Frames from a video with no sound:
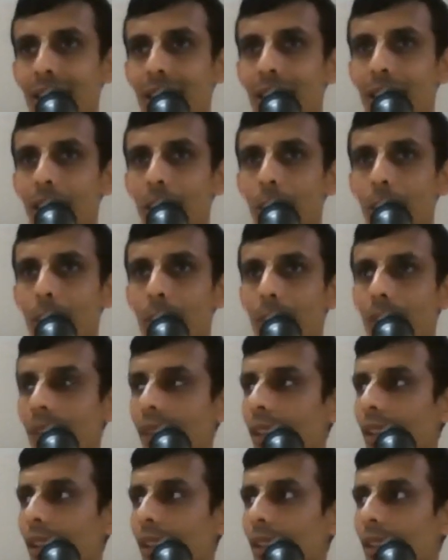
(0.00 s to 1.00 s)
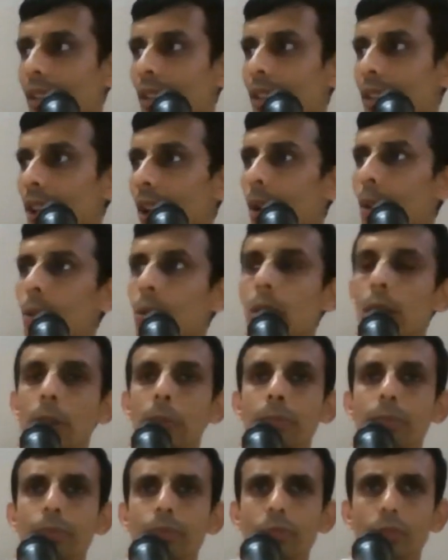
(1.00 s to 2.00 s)
This is how. This is
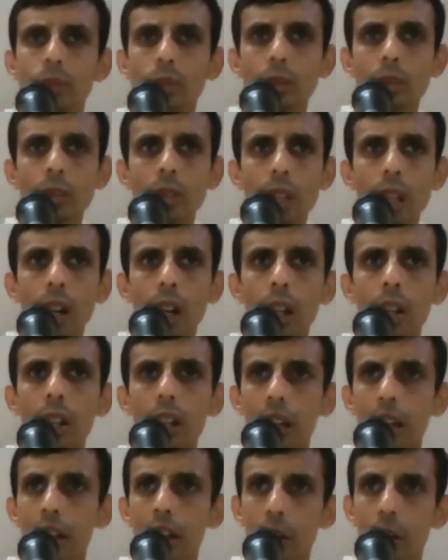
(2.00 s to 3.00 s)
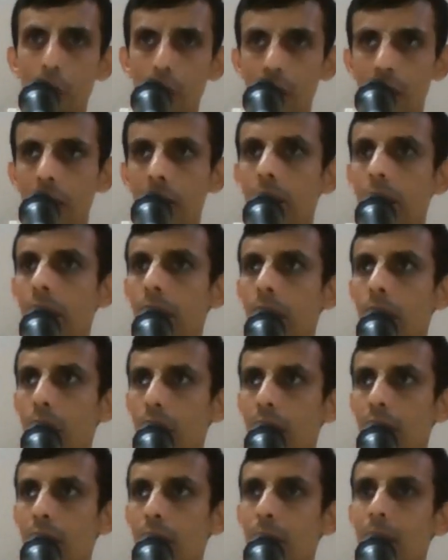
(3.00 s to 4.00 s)
how Karna got the
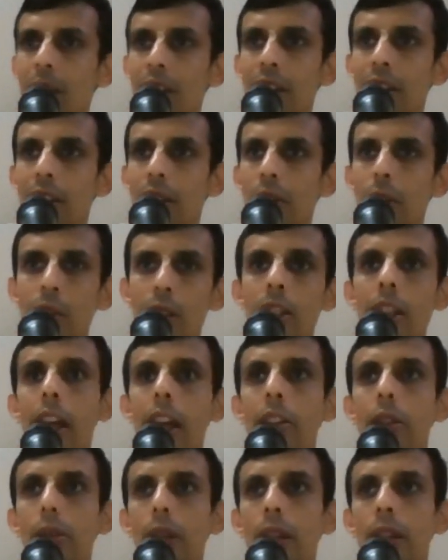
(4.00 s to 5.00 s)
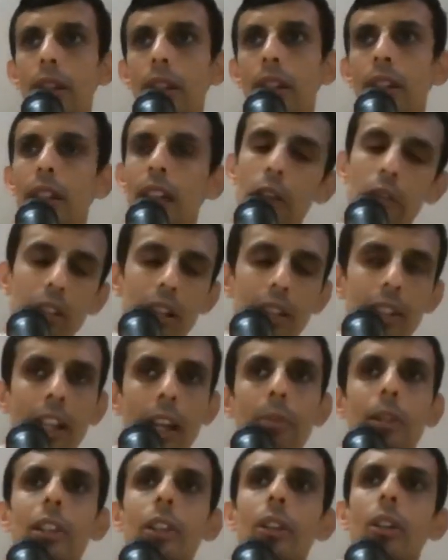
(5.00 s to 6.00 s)
knowledge, but he couldn't actually. Every
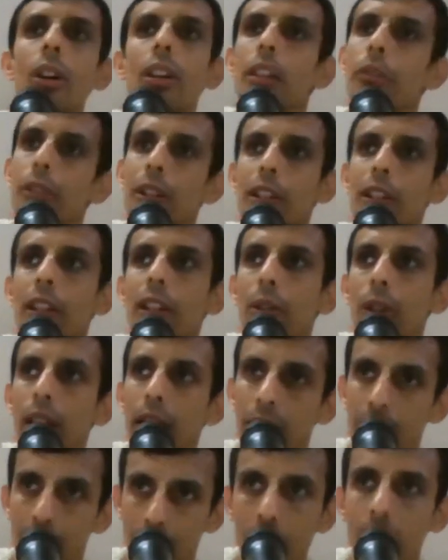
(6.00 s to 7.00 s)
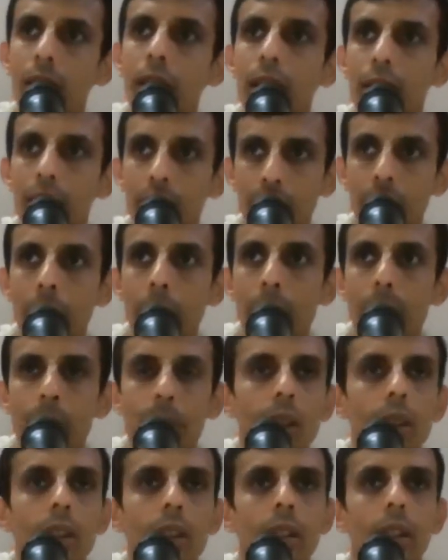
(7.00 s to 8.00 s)
time he got defeated only, all the
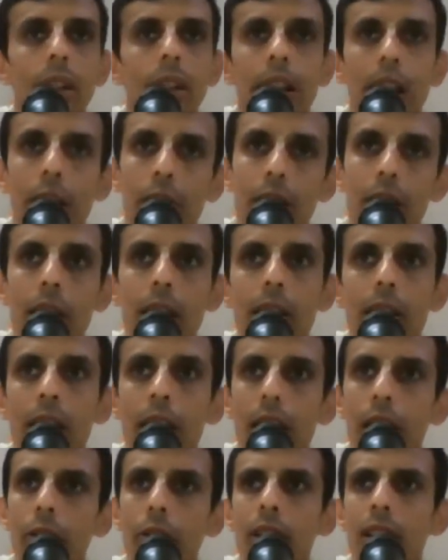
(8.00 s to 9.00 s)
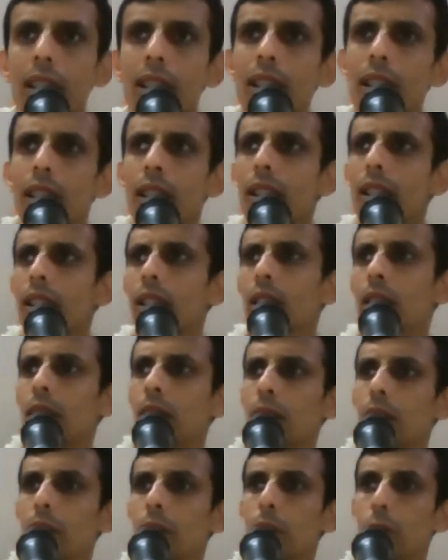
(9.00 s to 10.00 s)
time. In every
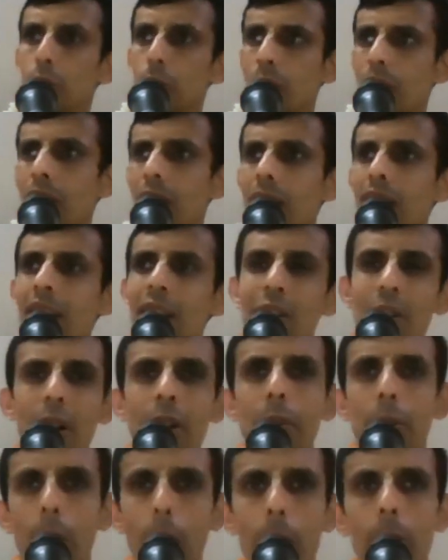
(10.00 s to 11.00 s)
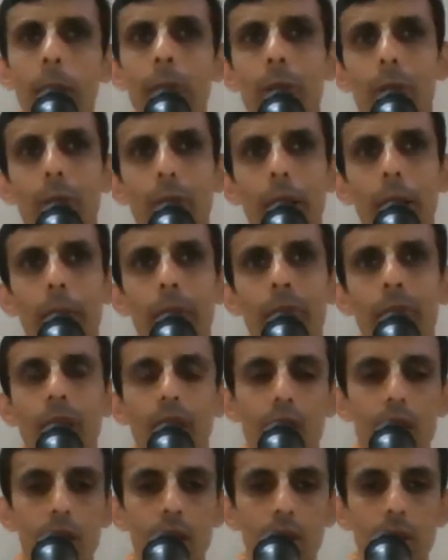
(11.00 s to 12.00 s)
situation, he got problems only.
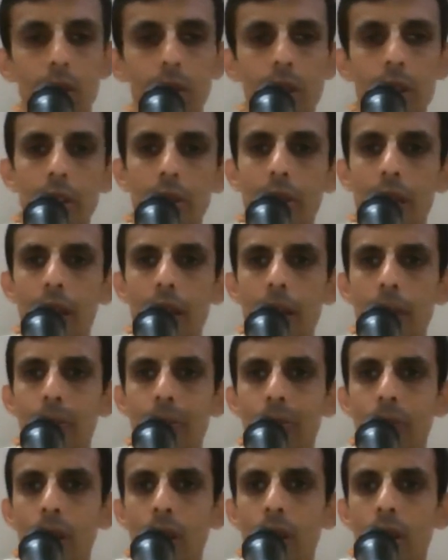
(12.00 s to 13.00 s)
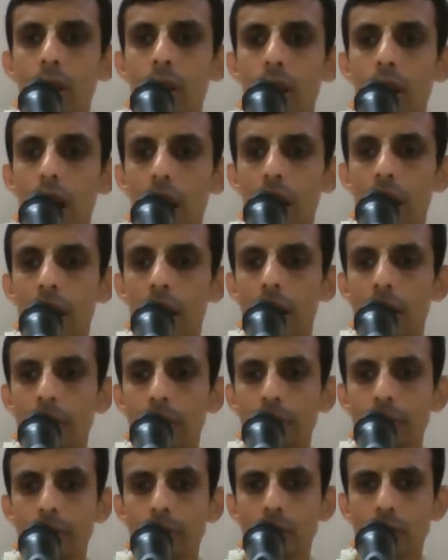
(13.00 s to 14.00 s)
So this way,
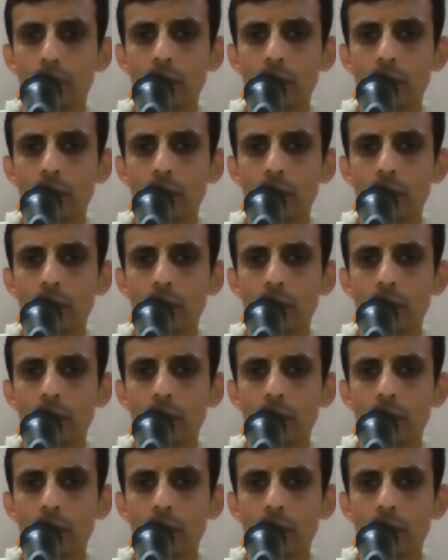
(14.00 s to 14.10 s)
Karna